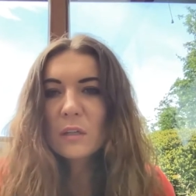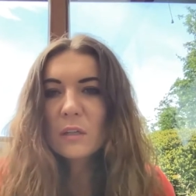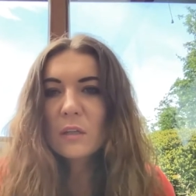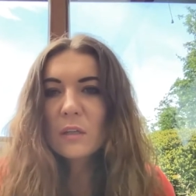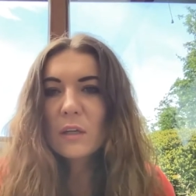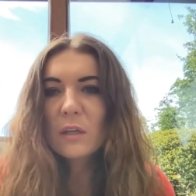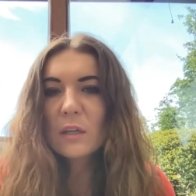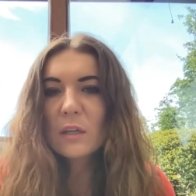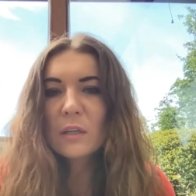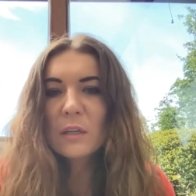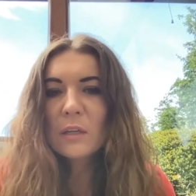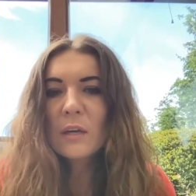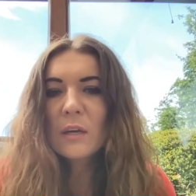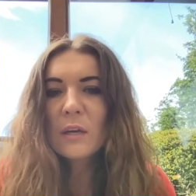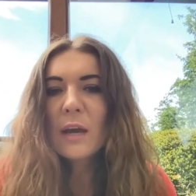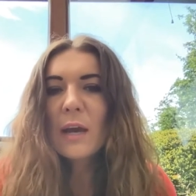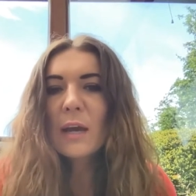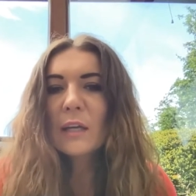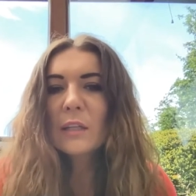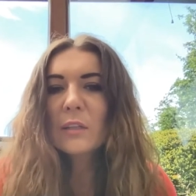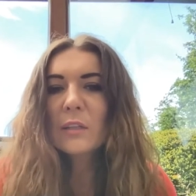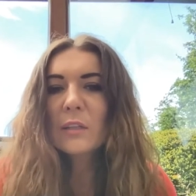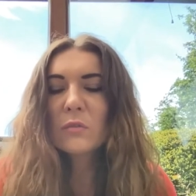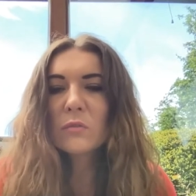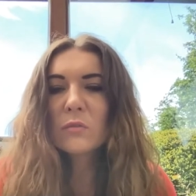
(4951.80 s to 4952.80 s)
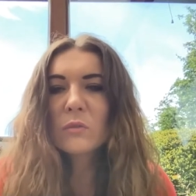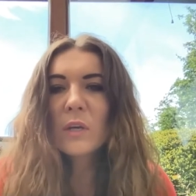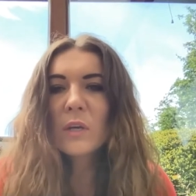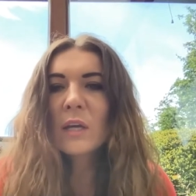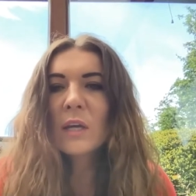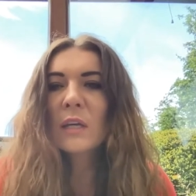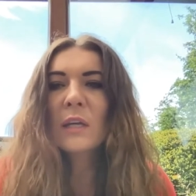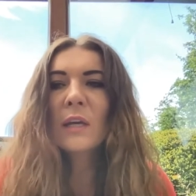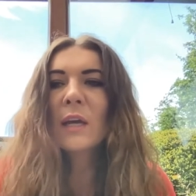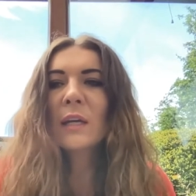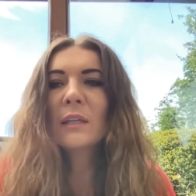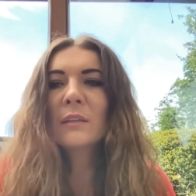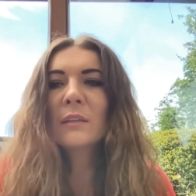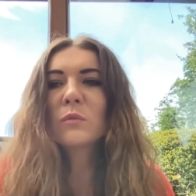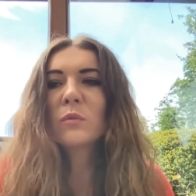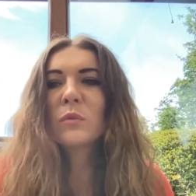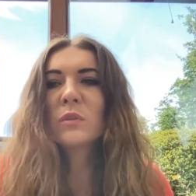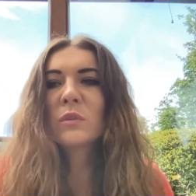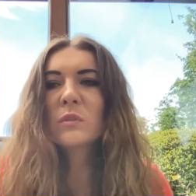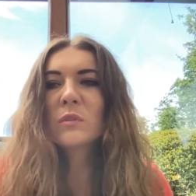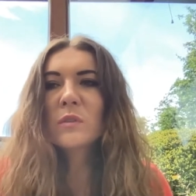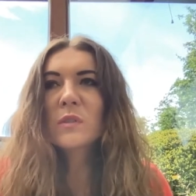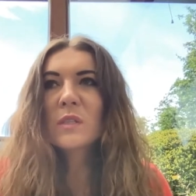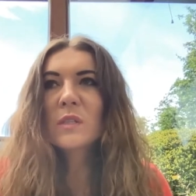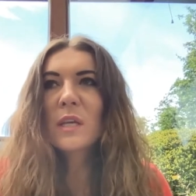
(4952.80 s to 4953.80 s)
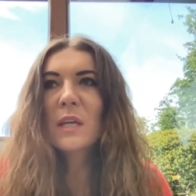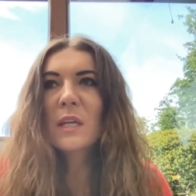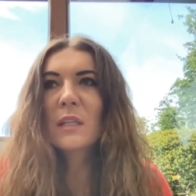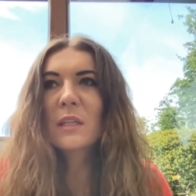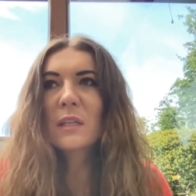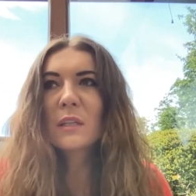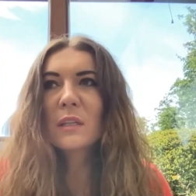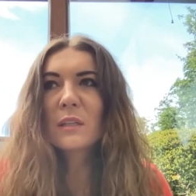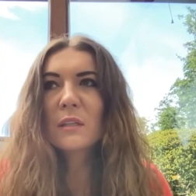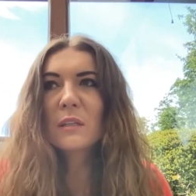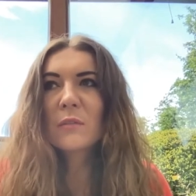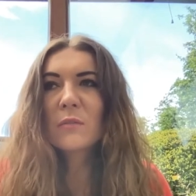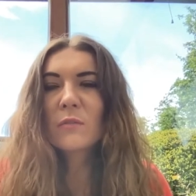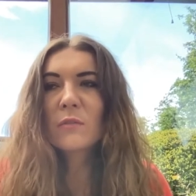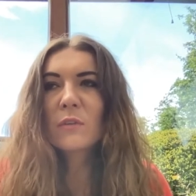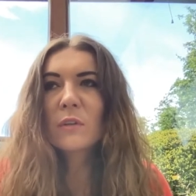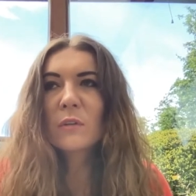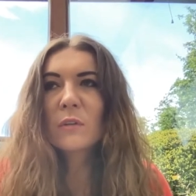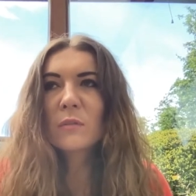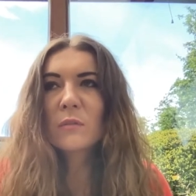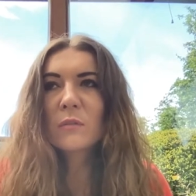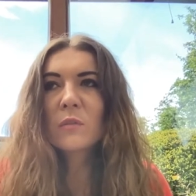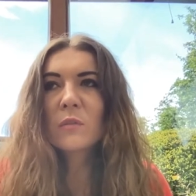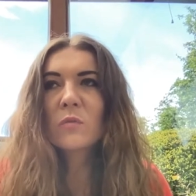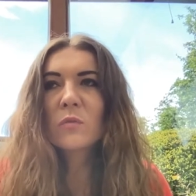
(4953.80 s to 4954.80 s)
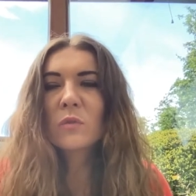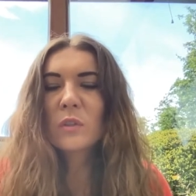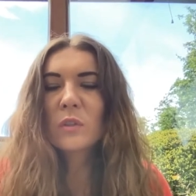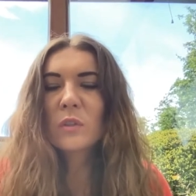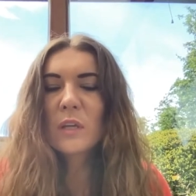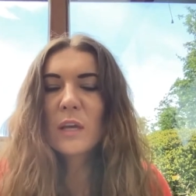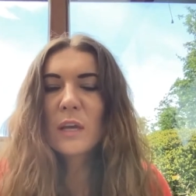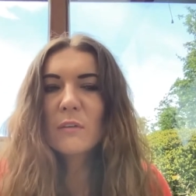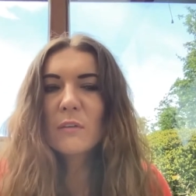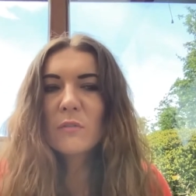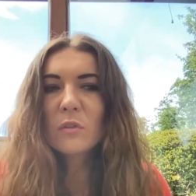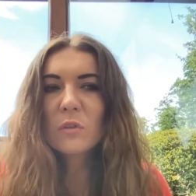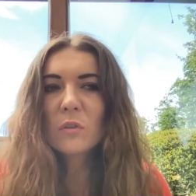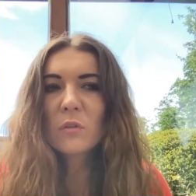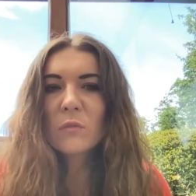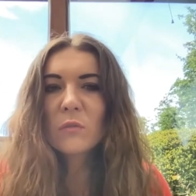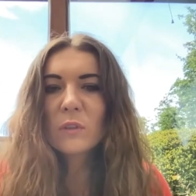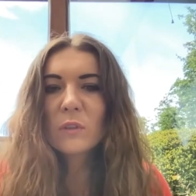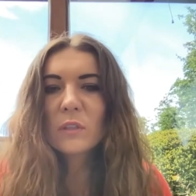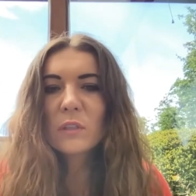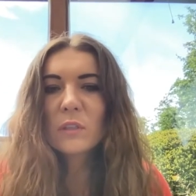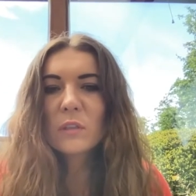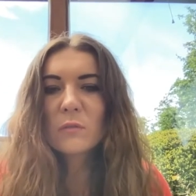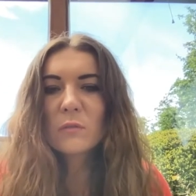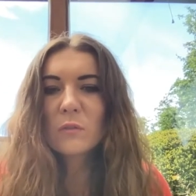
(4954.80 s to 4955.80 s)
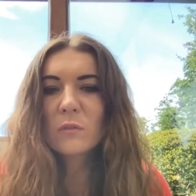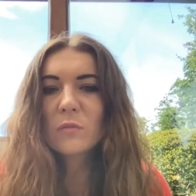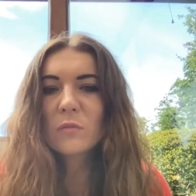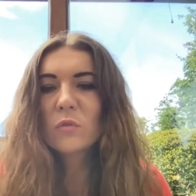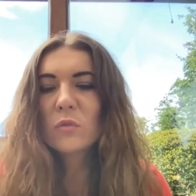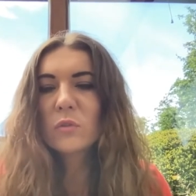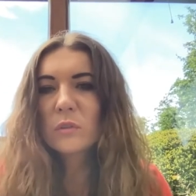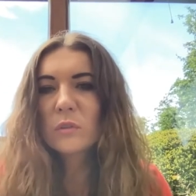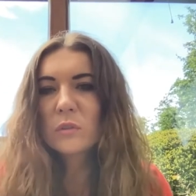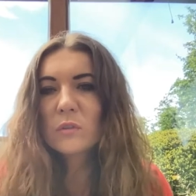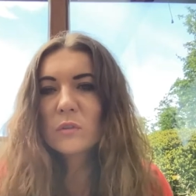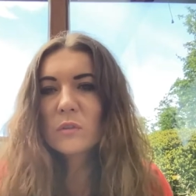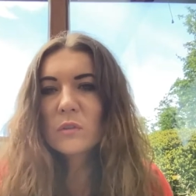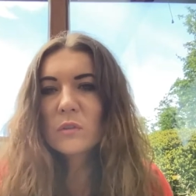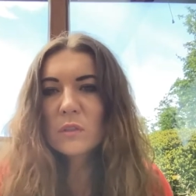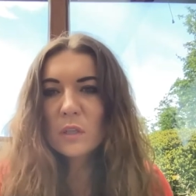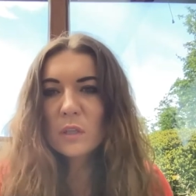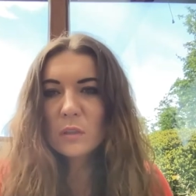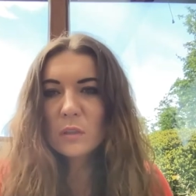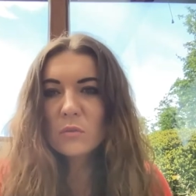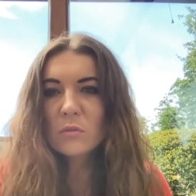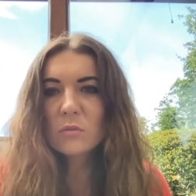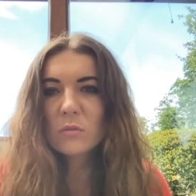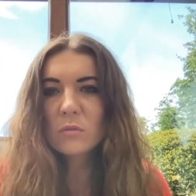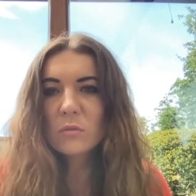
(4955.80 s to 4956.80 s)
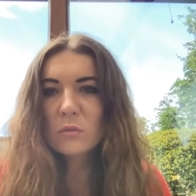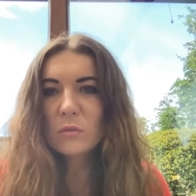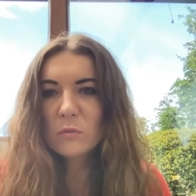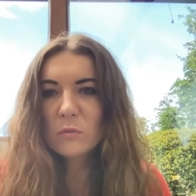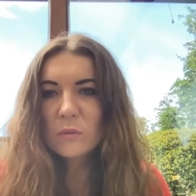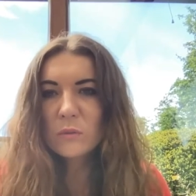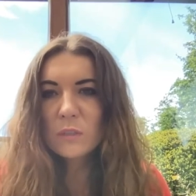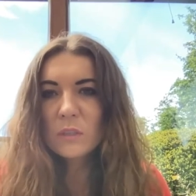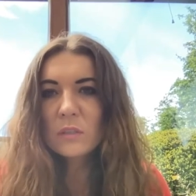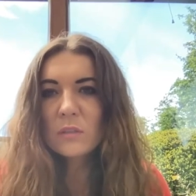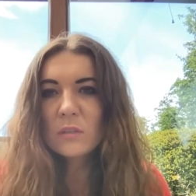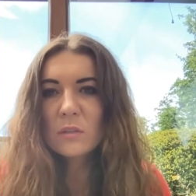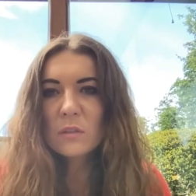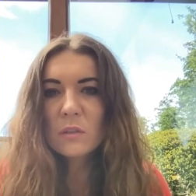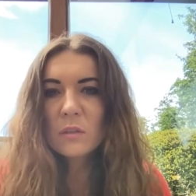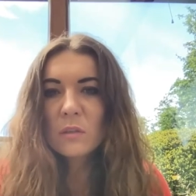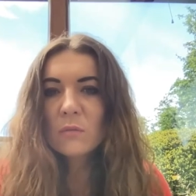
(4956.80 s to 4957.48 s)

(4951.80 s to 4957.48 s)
yeah i don't i, I wouldn't say that if there we wouldn't have a covid that we wouldn't start to use it